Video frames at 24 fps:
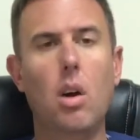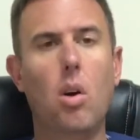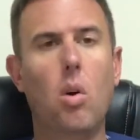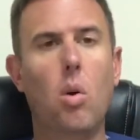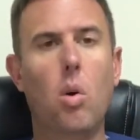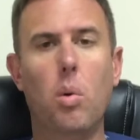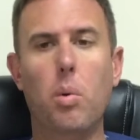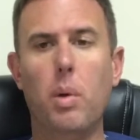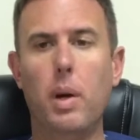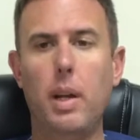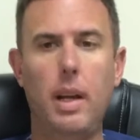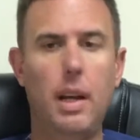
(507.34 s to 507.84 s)

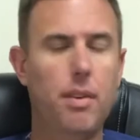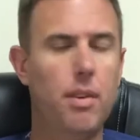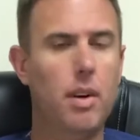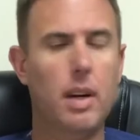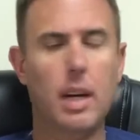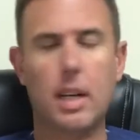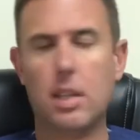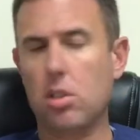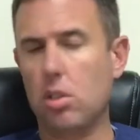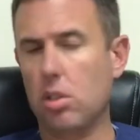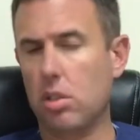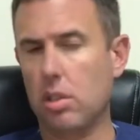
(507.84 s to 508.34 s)
or whatever
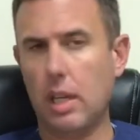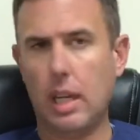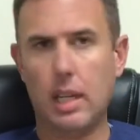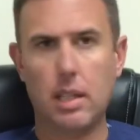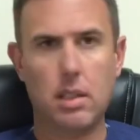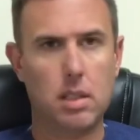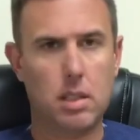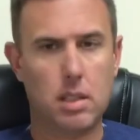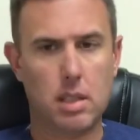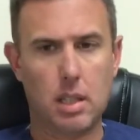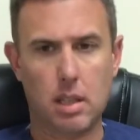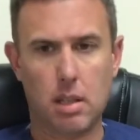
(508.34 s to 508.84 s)

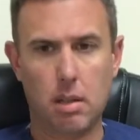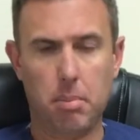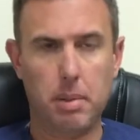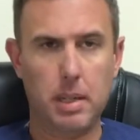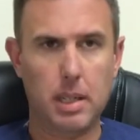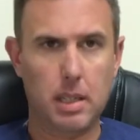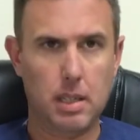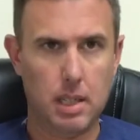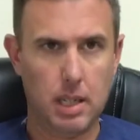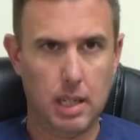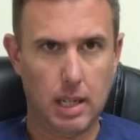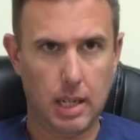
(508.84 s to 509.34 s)
exercises that the
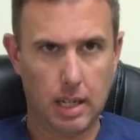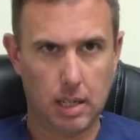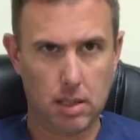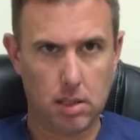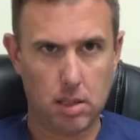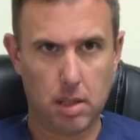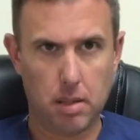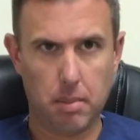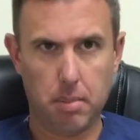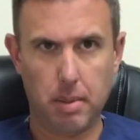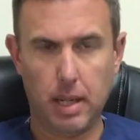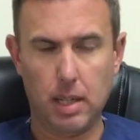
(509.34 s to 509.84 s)
PT
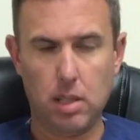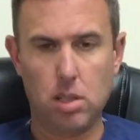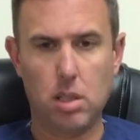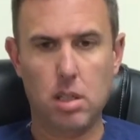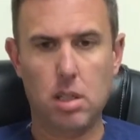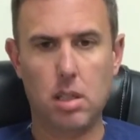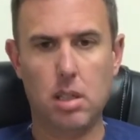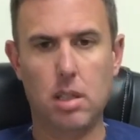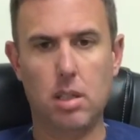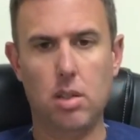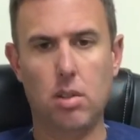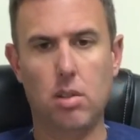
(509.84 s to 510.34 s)
has the
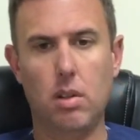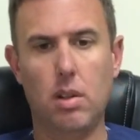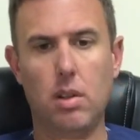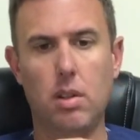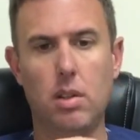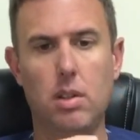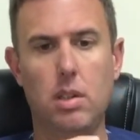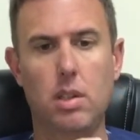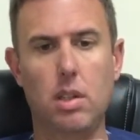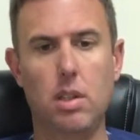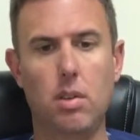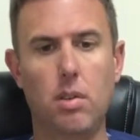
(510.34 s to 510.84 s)
patient
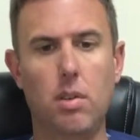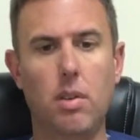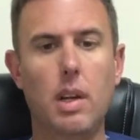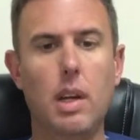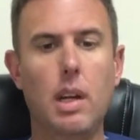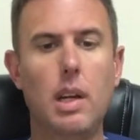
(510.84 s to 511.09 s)
do.